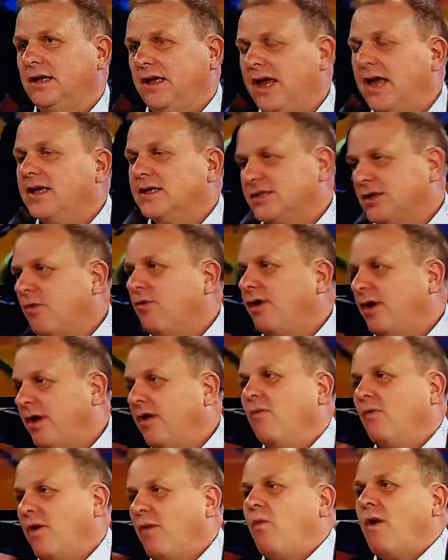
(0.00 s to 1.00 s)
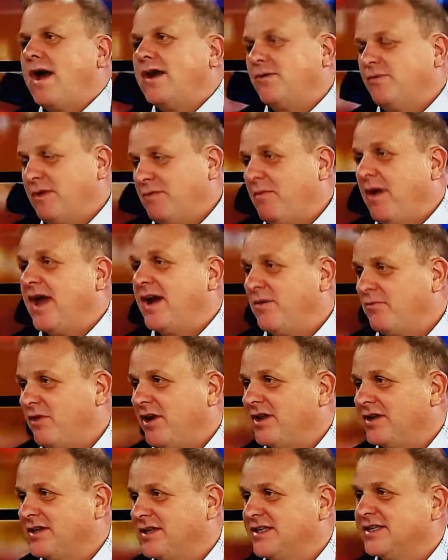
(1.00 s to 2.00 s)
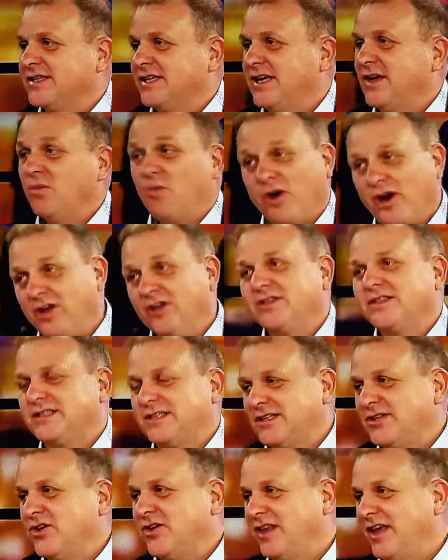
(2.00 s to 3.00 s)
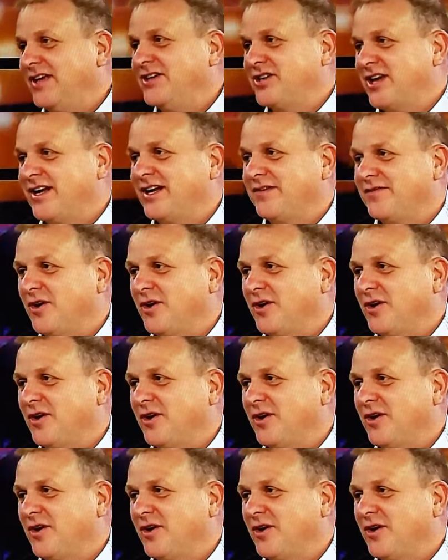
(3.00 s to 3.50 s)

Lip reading: so we're waiting with bated breath to see what else is on the agenda for